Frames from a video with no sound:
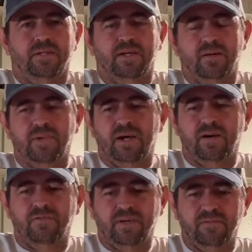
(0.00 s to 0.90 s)
coming
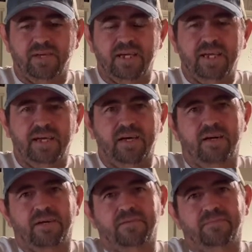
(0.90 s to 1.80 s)
off of a
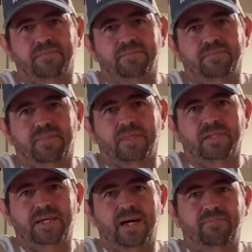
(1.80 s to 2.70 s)

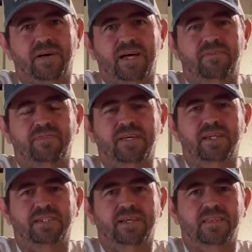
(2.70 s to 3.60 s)
top 5
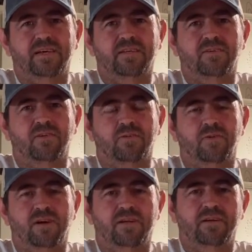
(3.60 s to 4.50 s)
finish at Thunder on
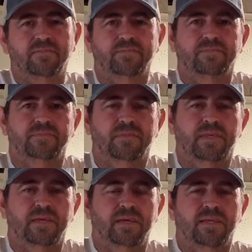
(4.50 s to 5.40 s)
Water,
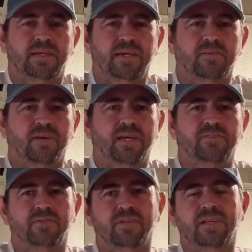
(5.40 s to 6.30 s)
and getting ready
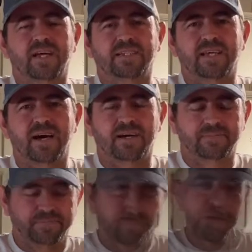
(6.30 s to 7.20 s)
for the next comp.
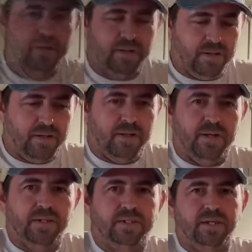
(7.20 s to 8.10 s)

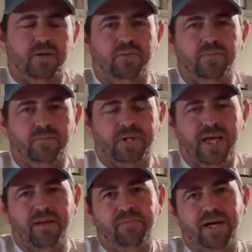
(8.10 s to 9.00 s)
So, we
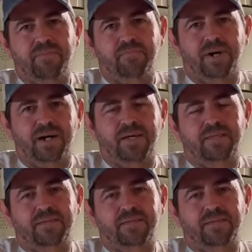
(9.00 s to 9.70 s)
got about a month,